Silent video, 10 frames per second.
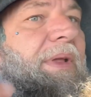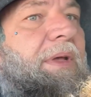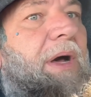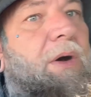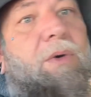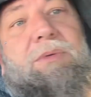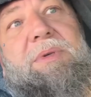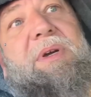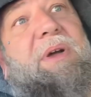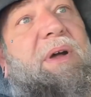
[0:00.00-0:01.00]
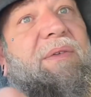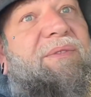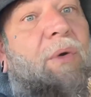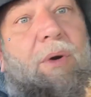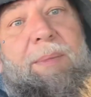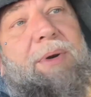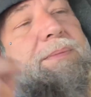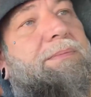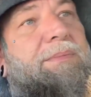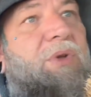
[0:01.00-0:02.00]
cone, former,
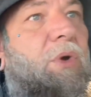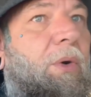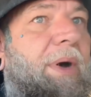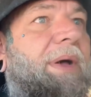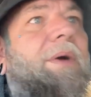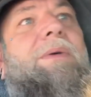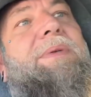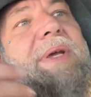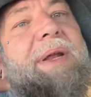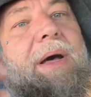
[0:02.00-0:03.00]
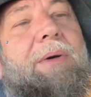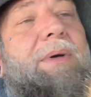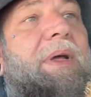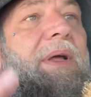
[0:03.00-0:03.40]
coil, you know.